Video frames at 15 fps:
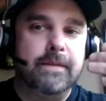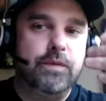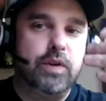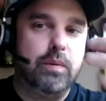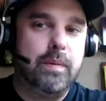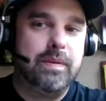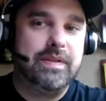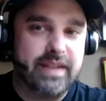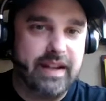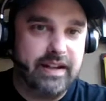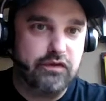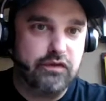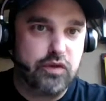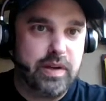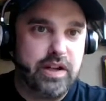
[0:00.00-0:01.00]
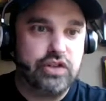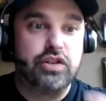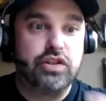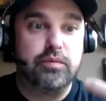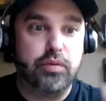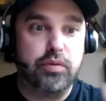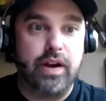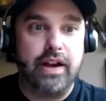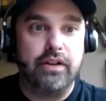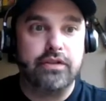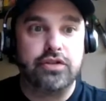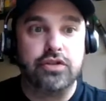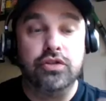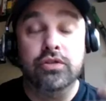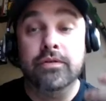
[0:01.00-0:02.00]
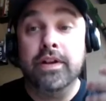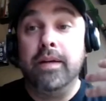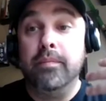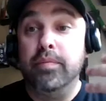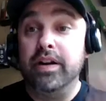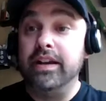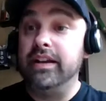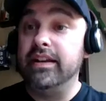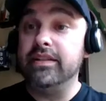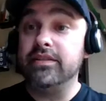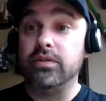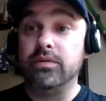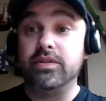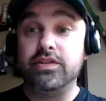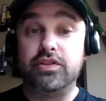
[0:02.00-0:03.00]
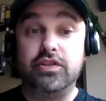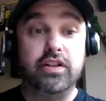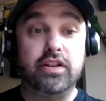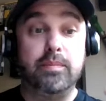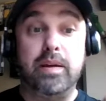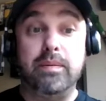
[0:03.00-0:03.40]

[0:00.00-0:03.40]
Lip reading: maybe send information prior to, but it is always good.